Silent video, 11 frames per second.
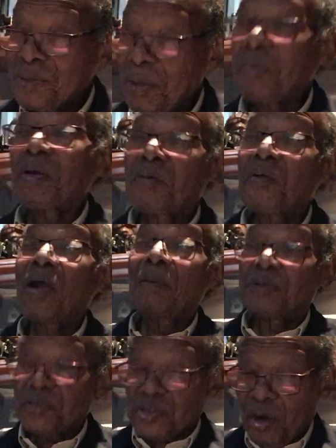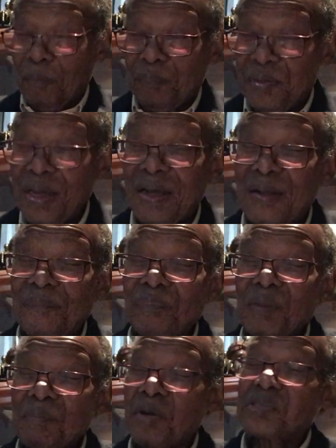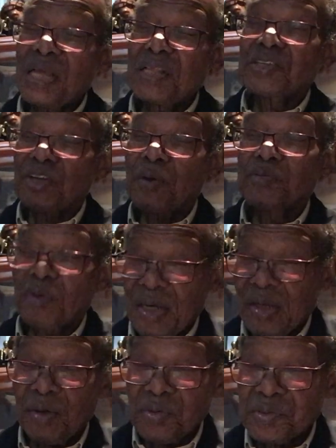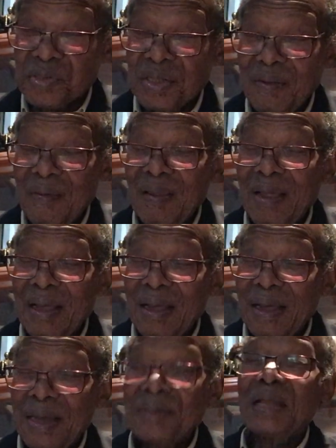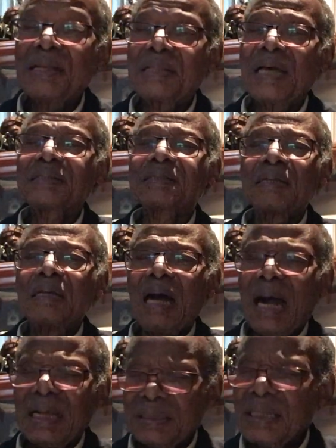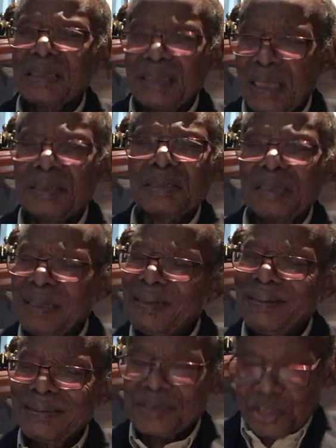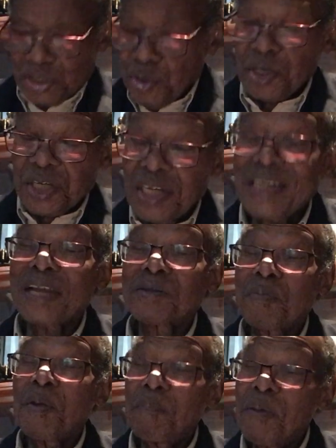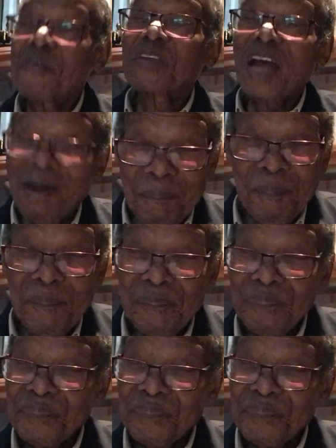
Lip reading: They were queuing up to shop here because other shops were closed. And that I think that security needed to be beefed up.